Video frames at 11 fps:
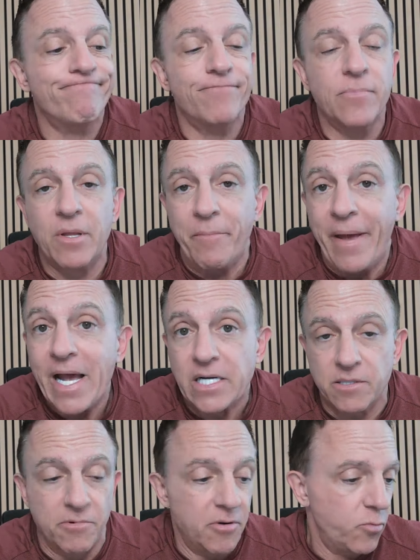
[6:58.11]
the
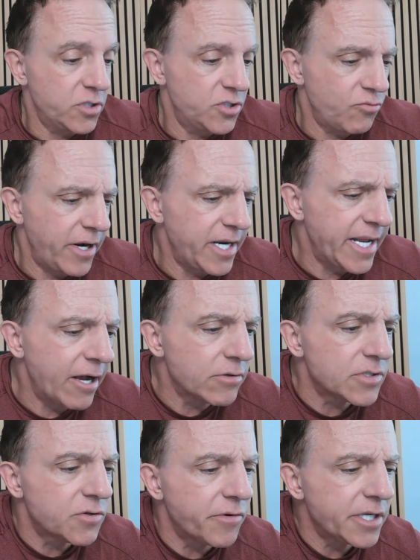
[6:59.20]
maximum, which right now
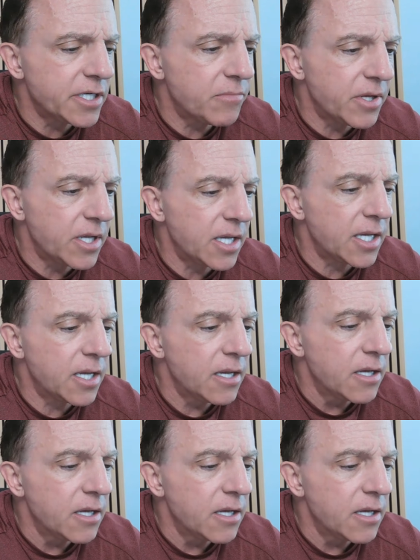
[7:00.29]
is going to be,